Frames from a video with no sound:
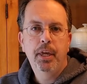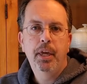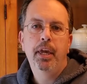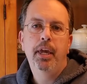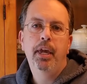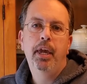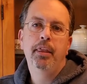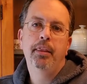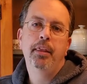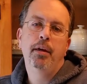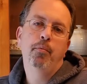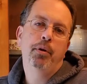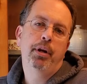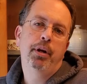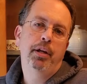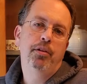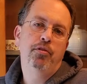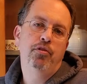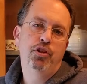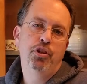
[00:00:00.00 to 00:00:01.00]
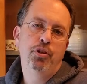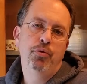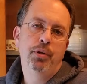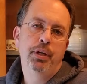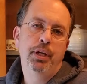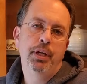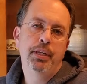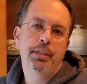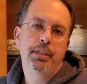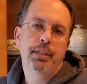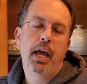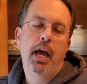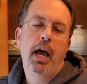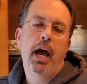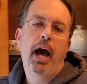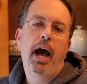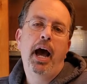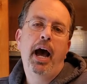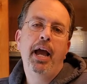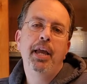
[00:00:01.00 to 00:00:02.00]
and then what I do is
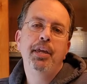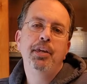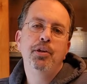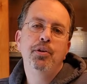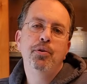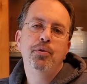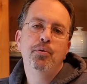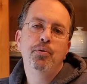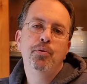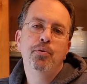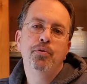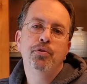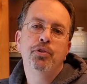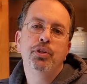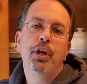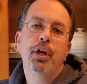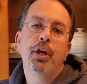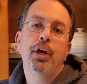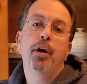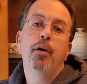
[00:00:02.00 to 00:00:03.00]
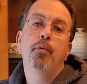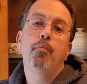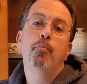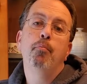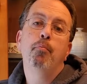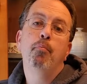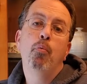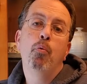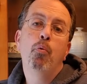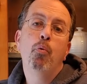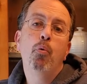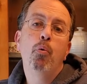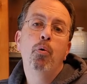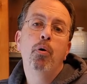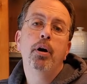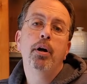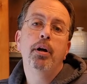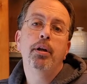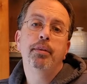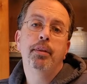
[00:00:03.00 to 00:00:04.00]
I use
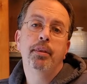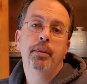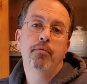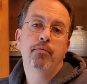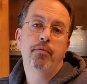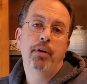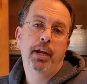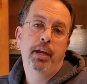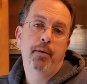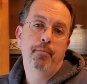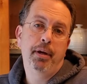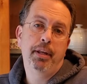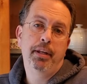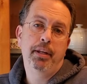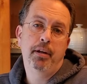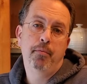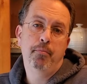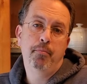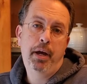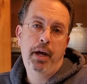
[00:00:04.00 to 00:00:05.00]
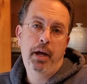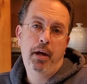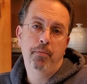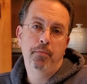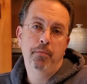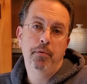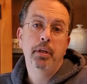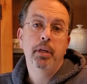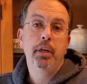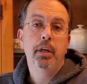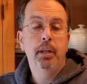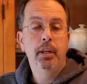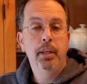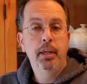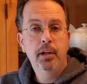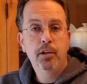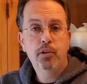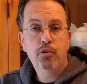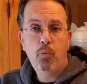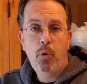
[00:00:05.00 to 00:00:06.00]
more than the recommended amount. And
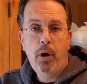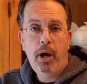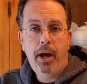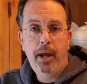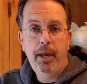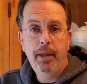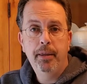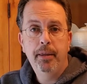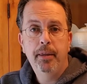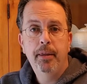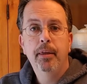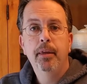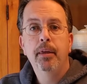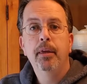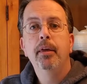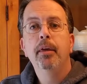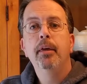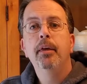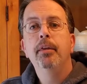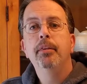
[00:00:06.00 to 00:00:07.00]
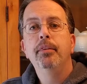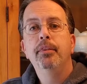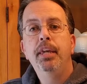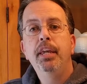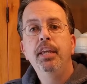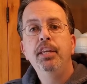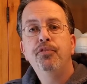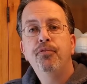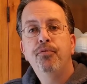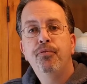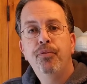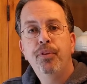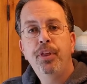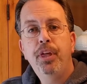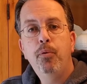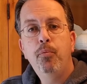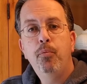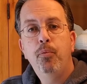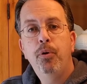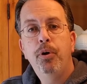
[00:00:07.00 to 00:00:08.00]
here's why. These
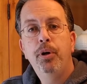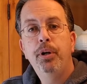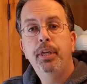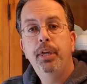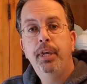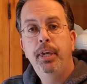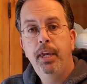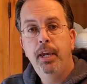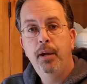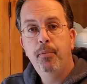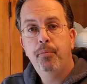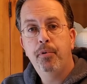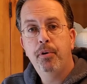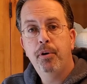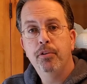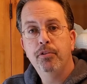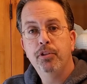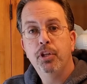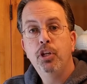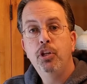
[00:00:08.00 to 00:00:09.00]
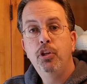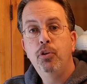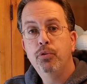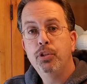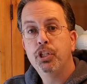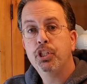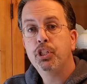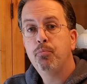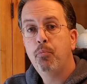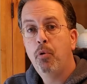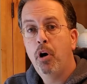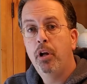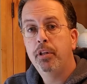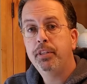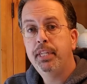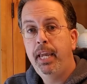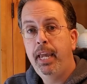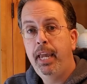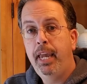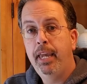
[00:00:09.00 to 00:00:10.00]
Fleetwood campers use a small
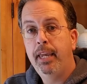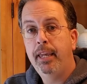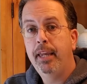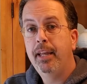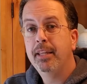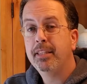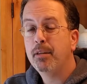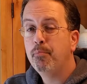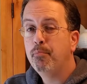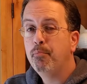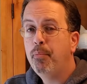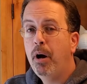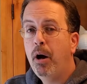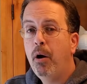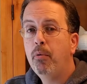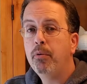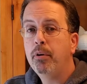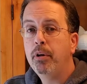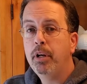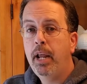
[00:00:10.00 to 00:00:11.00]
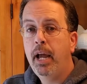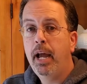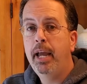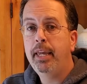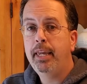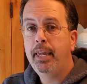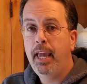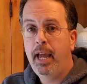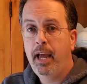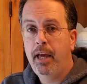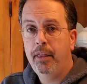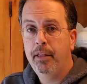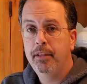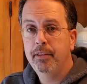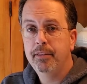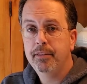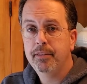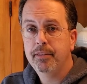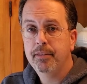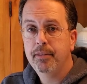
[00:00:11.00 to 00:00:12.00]
tank. It's about 9
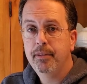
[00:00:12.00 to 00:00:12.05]
gallons.